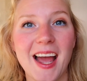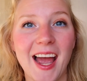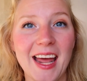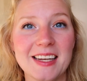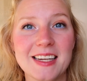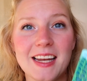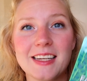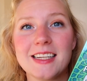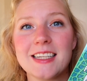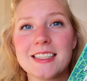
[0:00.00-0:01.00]

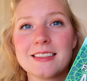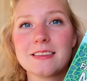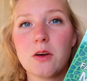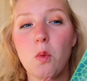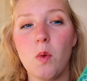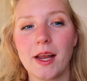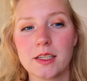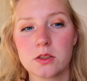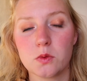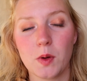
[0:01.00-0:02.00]
and it is
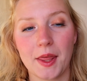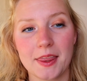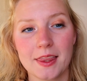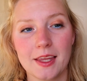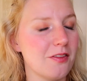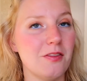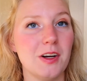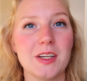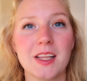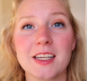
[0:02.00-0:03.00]
wet with
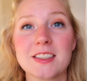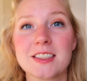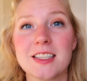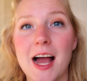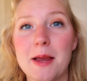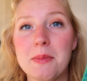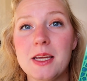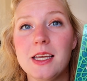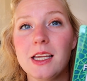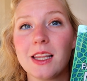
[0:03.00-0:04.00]
very like
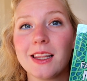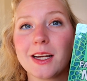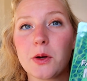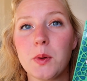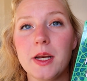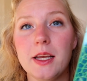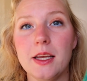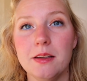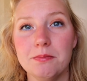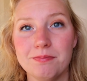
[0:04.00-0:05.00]
slimy,
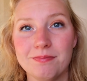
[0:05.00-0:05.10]
liquidy